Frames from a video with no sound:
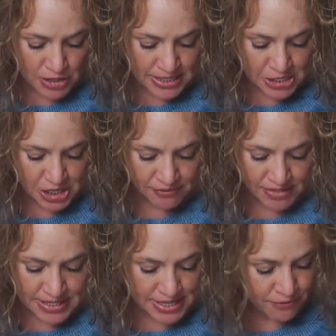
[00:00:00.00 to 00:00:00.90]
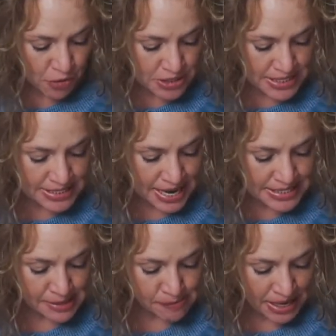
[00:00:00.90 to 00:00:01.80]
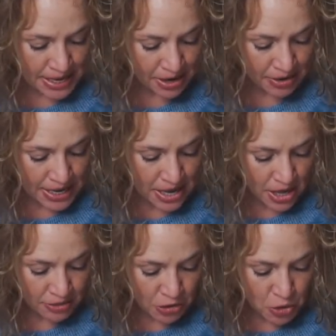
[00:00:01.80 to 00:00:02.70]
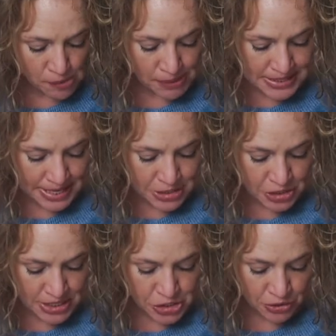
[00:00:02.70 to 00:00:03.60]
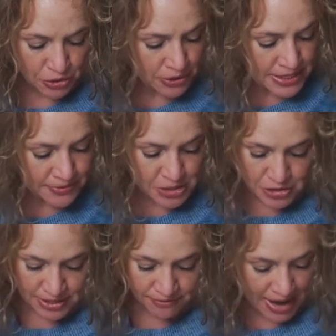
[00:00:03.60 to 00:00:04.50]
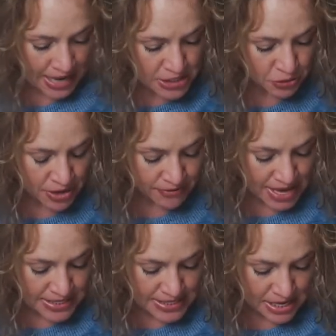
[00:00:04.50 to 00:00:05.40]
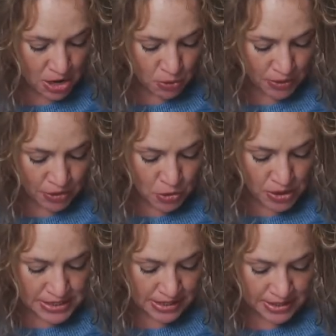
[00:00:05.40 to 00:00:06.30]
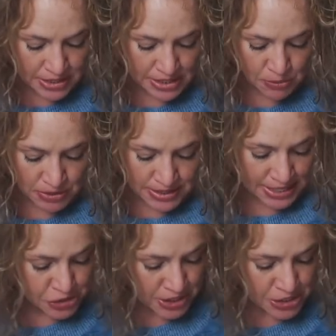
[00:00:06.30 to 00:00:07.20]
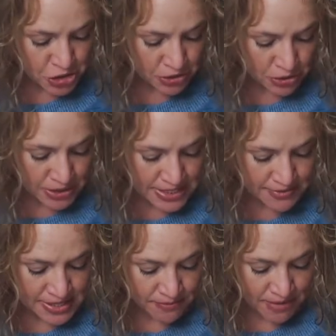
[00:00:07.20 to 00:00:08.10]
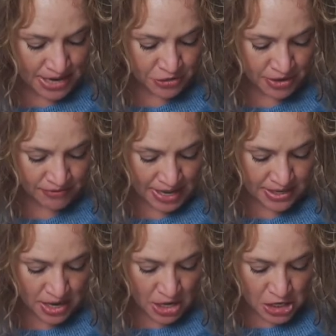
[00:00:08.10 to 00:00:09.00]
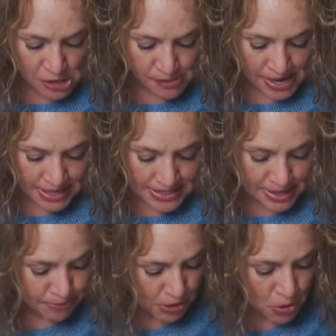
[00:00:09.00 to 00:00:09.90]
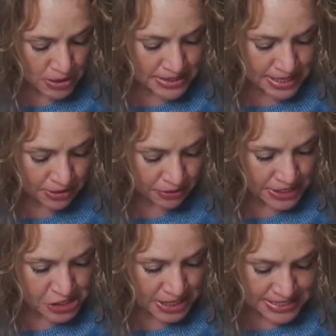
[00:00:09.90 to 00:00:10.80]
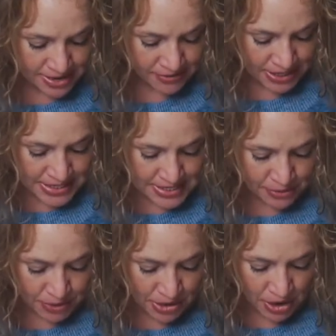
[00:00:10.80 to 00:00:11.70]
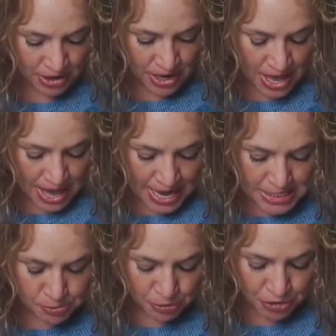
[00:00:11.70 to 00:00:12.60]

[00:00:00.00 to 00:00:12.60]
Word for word: for such convincing forces as it may carry. The court may take judicial notice of certain facts or events. When the court declares it will take judicial notice of some fact or event, you may accept the court's declaration as evidence and regard as